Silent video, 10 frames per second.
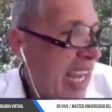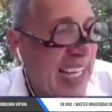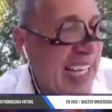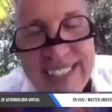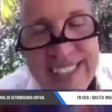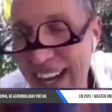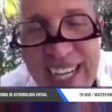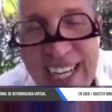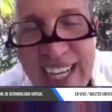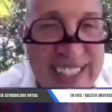It is
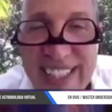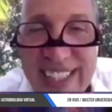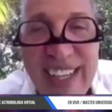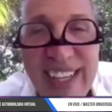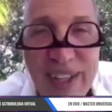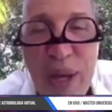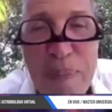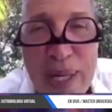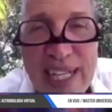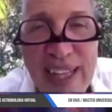not an easy thing to
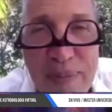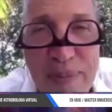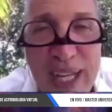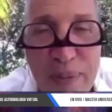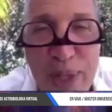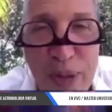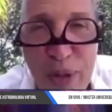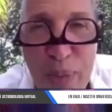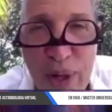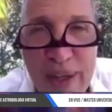immediately become a
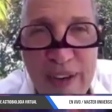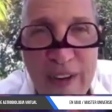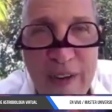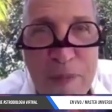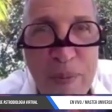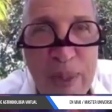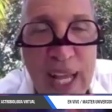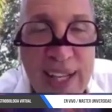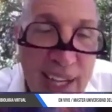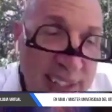YouTuber.
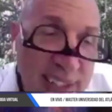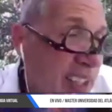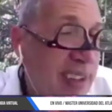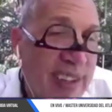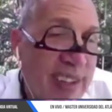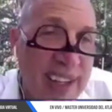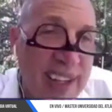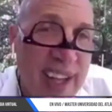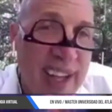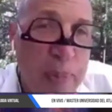And I did.
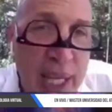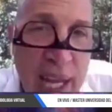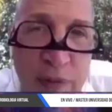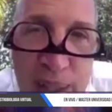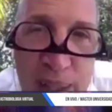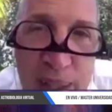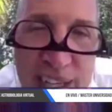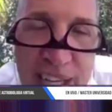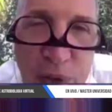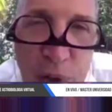And it became very
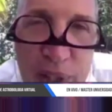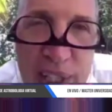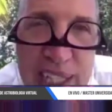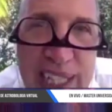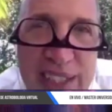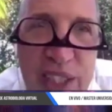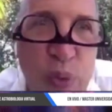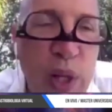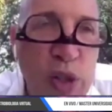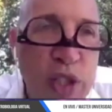successful. It's
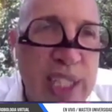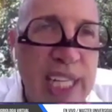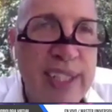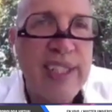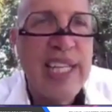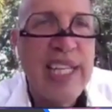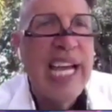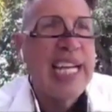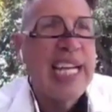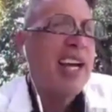just one of those things.
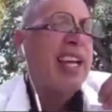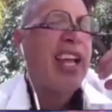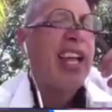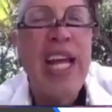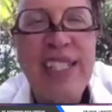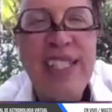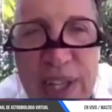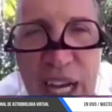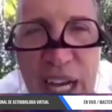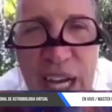It's not like I have tens
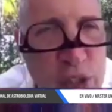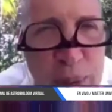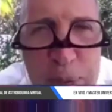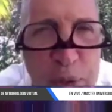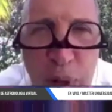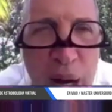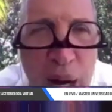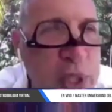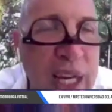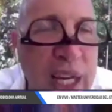of thousands of
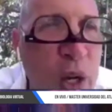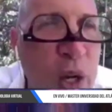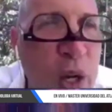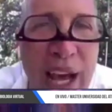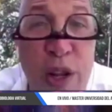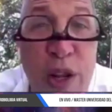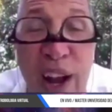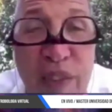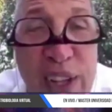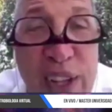subscribers. I don't
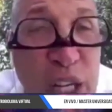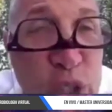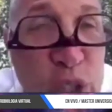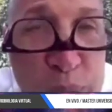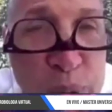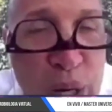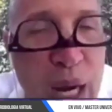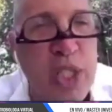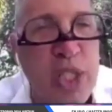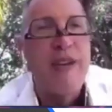even have 1,000
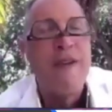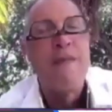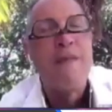subscribers yet.